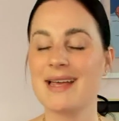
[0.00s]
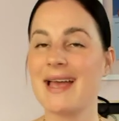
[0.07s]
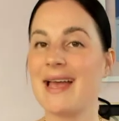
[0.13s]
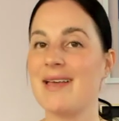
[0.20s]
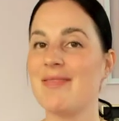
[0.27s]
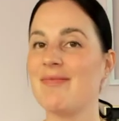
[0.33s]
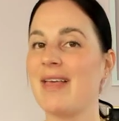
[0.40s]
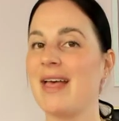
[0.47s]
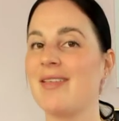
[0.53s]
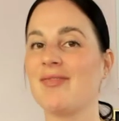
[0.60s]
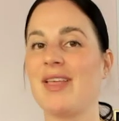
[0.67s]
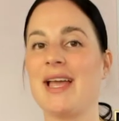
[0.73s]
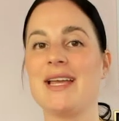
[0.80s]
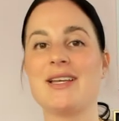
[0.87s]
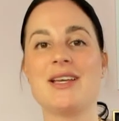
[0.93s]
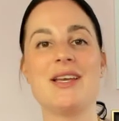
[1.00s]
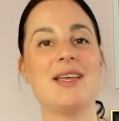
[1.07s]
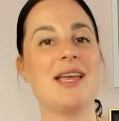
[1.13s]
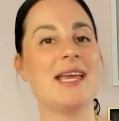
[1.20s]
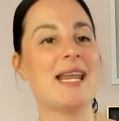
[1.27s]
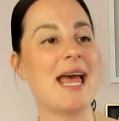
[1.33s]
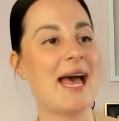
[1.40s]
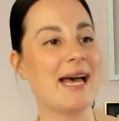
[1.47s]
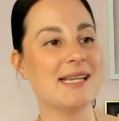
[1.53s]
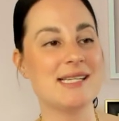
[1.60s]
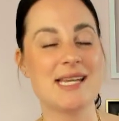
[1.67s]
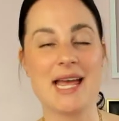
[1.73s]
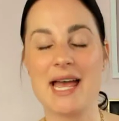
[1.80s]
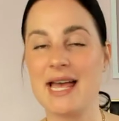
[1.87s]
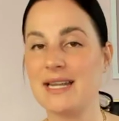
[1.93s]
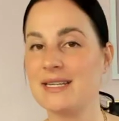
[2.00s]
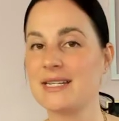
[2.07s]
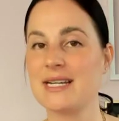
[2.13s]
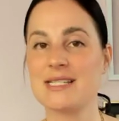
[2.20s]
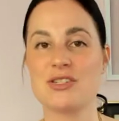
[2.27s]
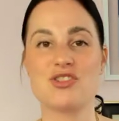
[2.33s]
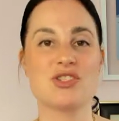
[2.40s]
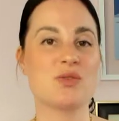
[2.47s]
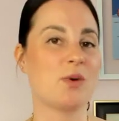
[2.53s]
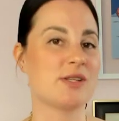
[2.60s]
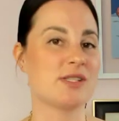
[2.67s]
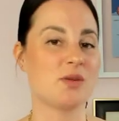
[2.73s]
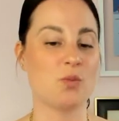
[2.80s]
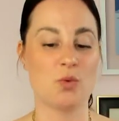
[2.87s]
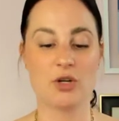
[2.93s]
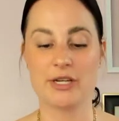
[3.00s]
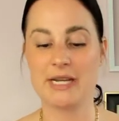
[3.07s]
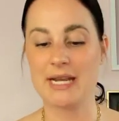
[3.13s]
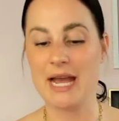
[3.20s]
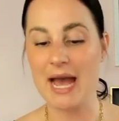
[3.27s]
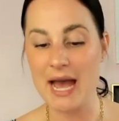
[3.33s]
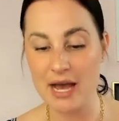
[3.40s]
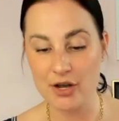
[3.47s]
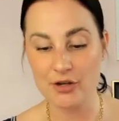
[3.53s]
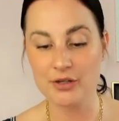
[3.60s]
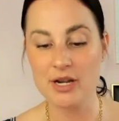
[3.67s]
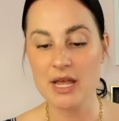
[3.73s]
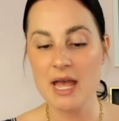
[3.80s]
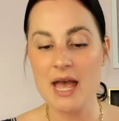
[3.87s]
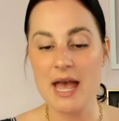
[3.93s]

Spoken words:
and then like it had to end because it just wasn't working out.